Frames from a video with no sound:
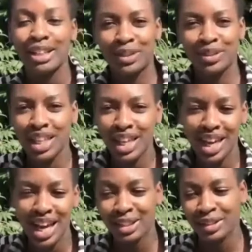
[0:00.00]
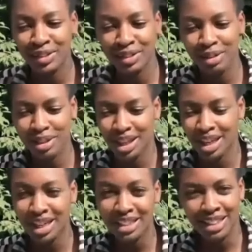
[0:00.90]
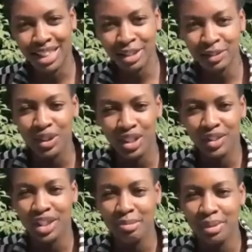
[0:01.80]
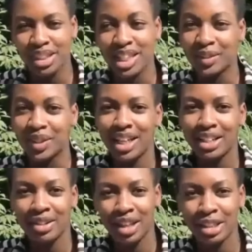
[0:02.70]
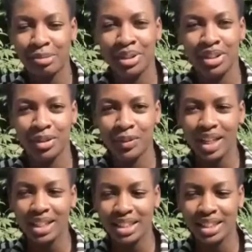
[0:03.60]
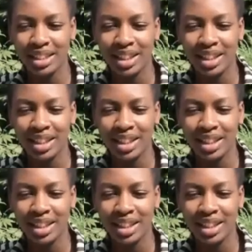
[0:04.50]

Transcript: So today, as you I guess we're gonna talk about how to get a scholarship in the US.